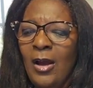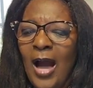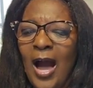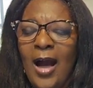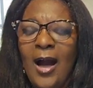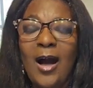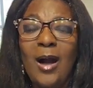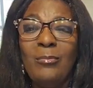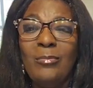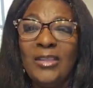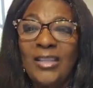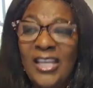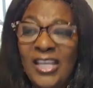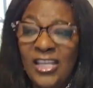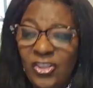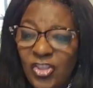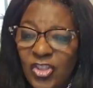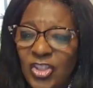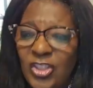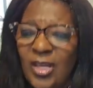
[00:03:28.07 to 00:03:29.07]

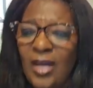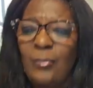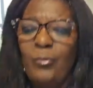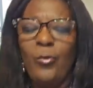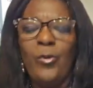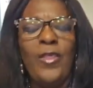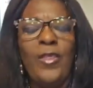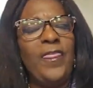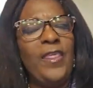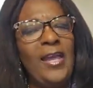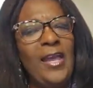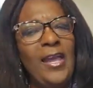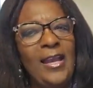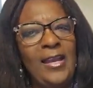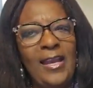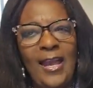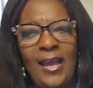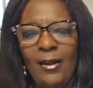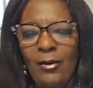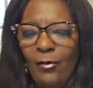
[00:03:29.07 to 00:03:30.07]
leadership within
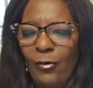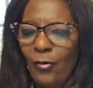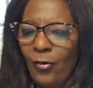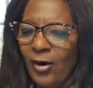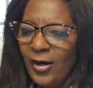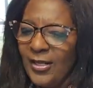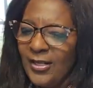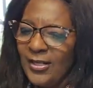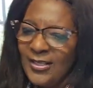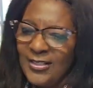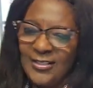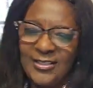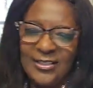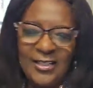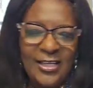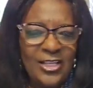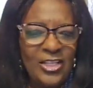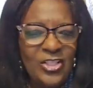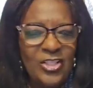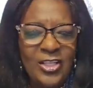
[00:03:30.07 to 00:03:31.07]
an
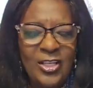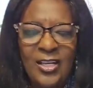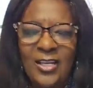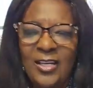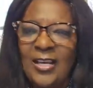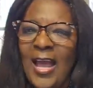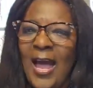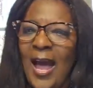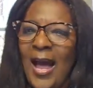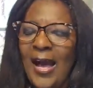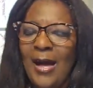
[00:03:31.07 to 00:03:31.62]
organization,